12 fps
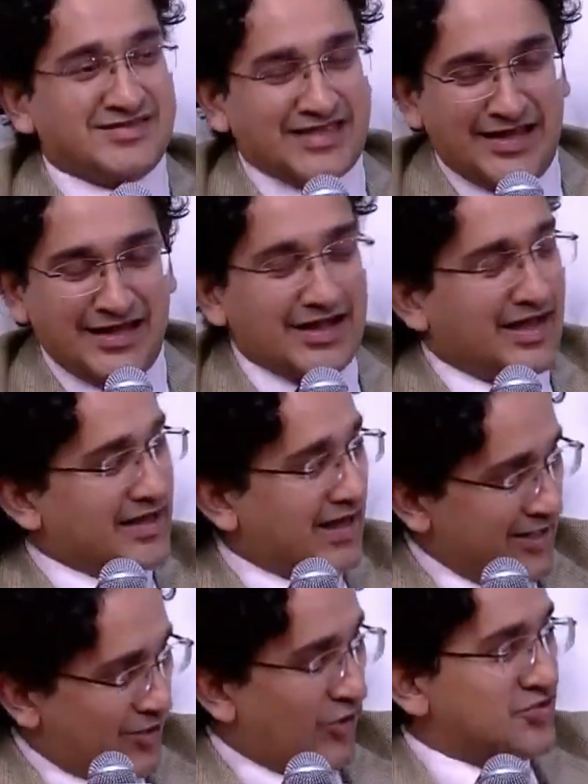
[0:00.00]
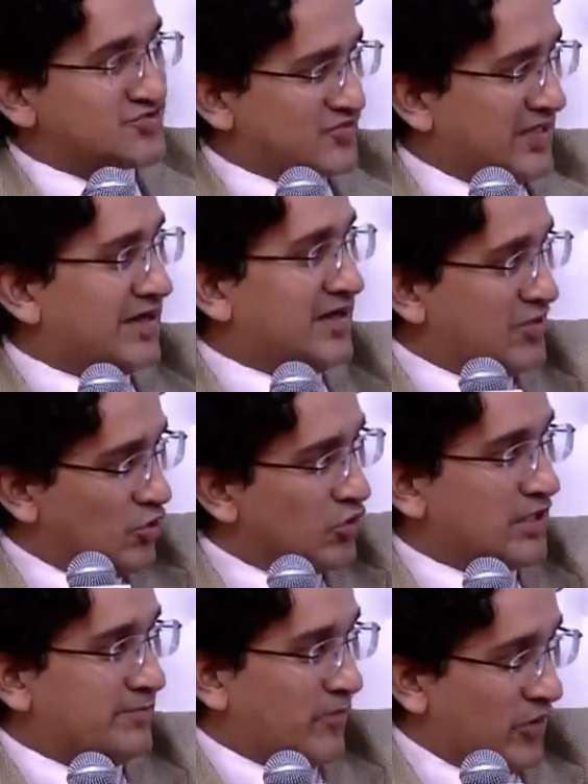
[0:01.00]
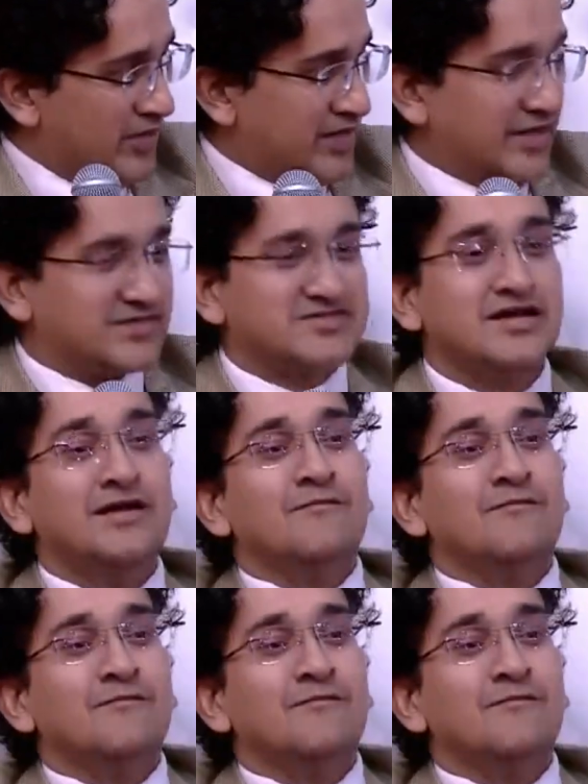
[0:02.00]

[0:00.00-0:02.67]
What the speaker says: Telangana icon. So there are local politics.